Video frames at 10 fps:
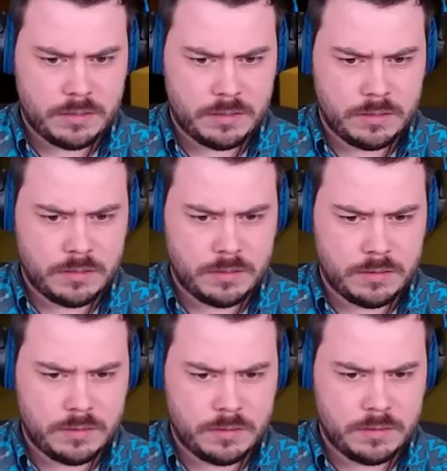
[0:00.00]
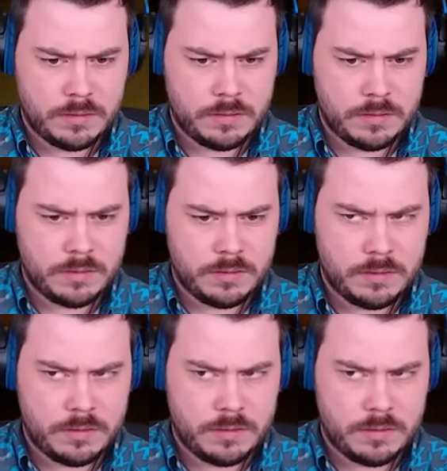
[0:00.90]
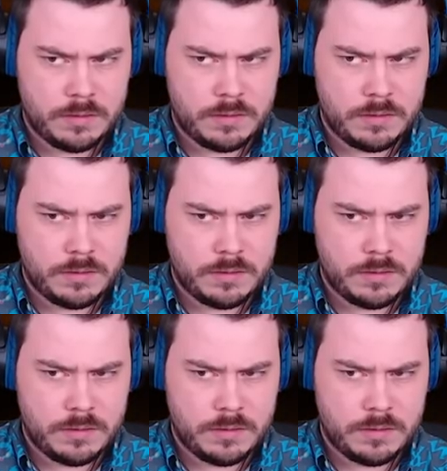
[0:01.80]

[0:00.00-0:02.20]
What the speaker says: (no one is talking)